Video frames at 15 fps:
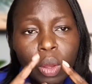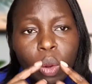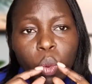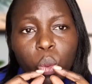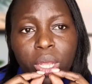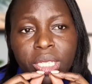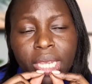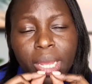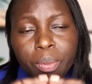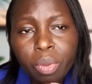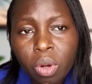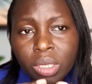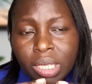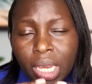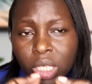which I
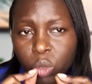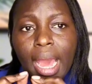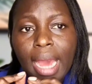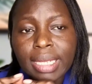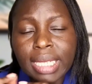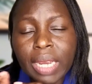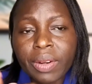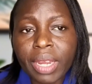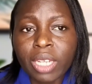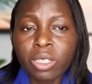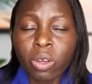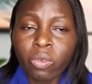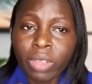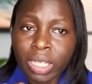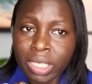bought at a rate
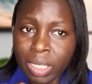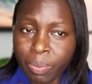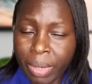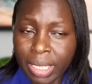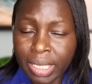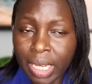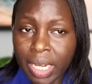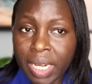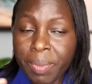of 13%,